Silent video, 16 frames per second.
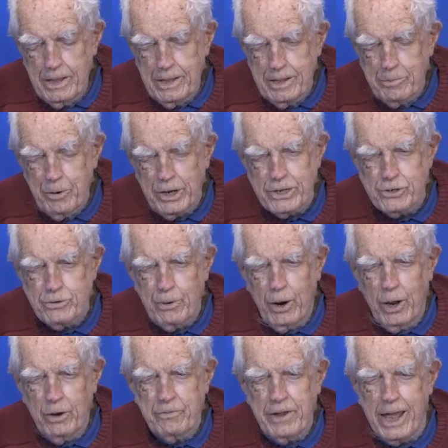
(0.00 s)
The British
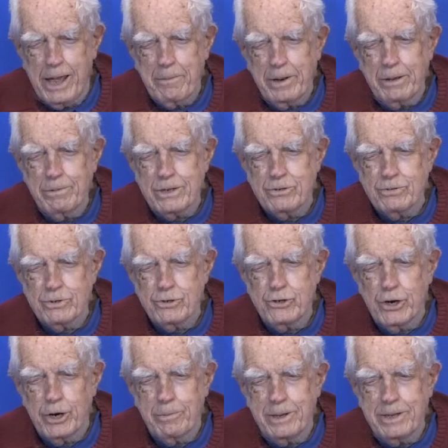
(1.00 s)
royal family, which was
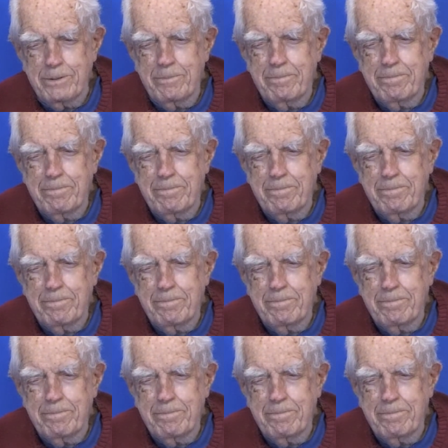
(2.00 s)
German,